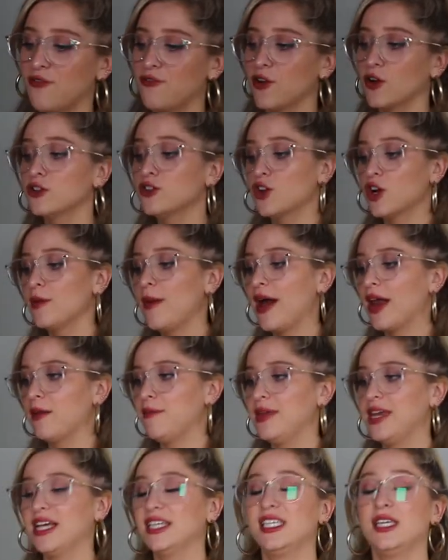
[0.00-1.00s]
first heard about
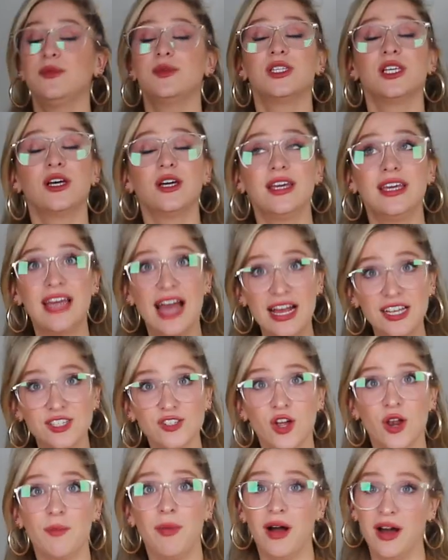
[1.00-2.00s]
him because he was a guest
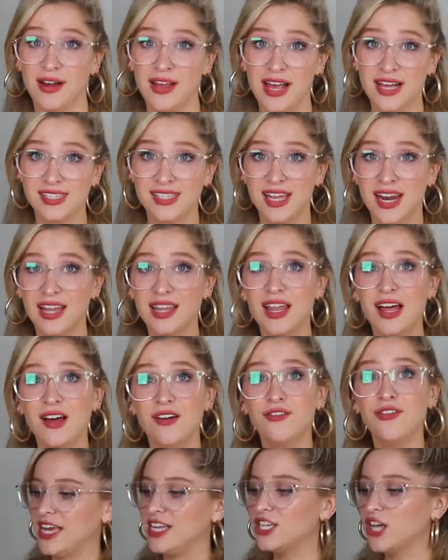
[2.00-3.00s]
on a podcast that I
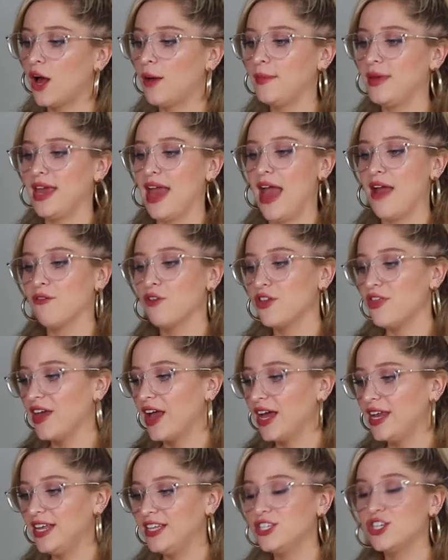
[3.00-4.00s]
love. He taught me everything
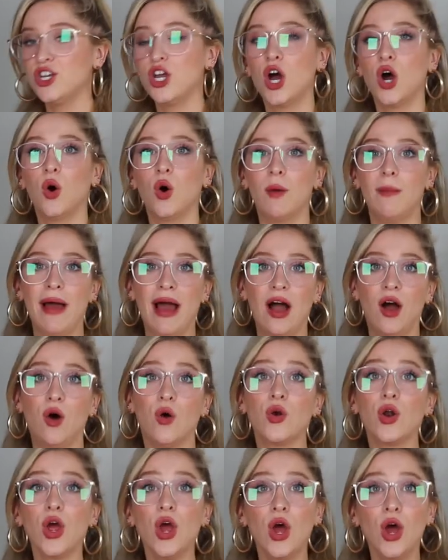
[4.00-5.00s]
I need to know
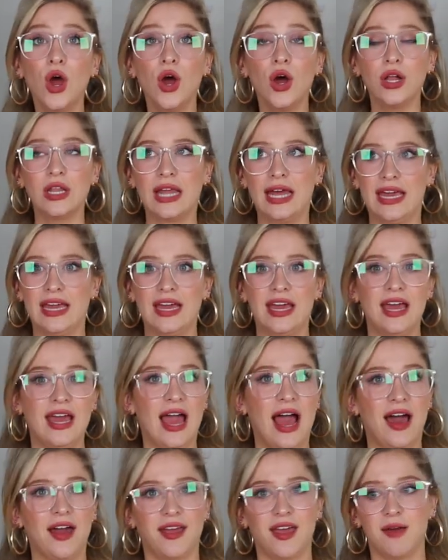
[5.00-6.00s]
about like
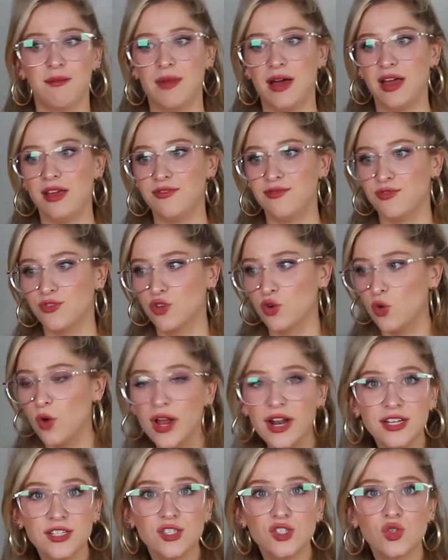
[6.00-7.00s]
how to get my
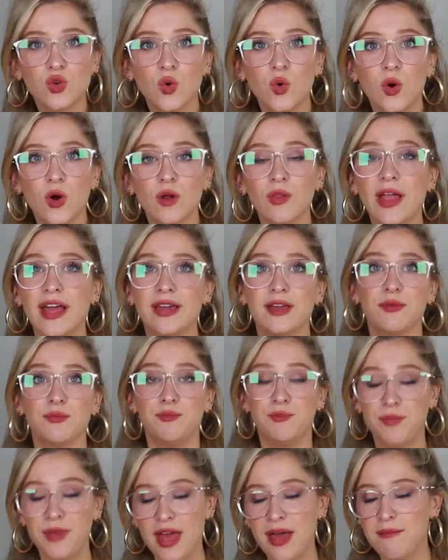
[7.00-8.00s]
credit score, like
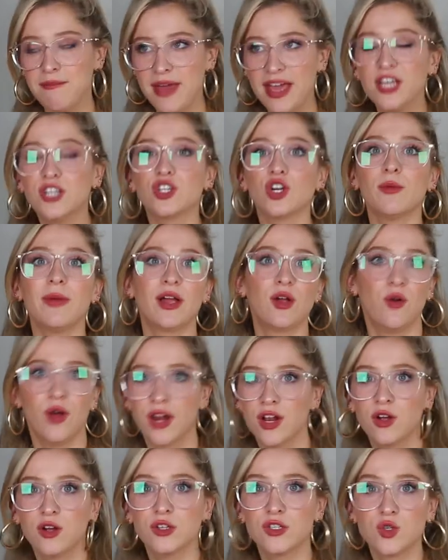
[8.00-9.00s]
make sure my
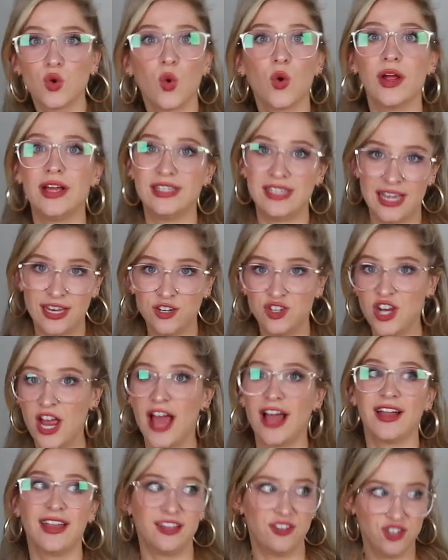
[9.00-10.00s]
credit score is in
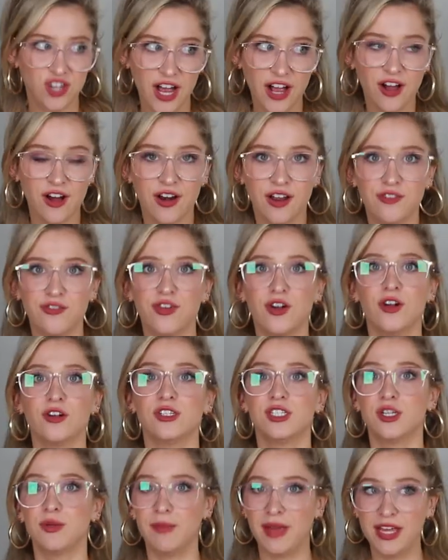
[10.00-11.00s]
check, like check on it
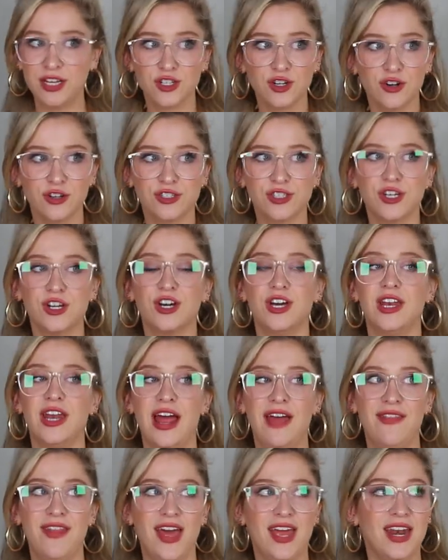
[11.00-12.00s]
first, make sure it's good.
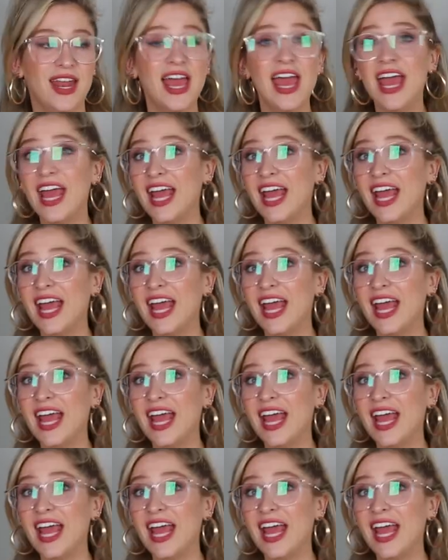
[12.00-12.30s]
And then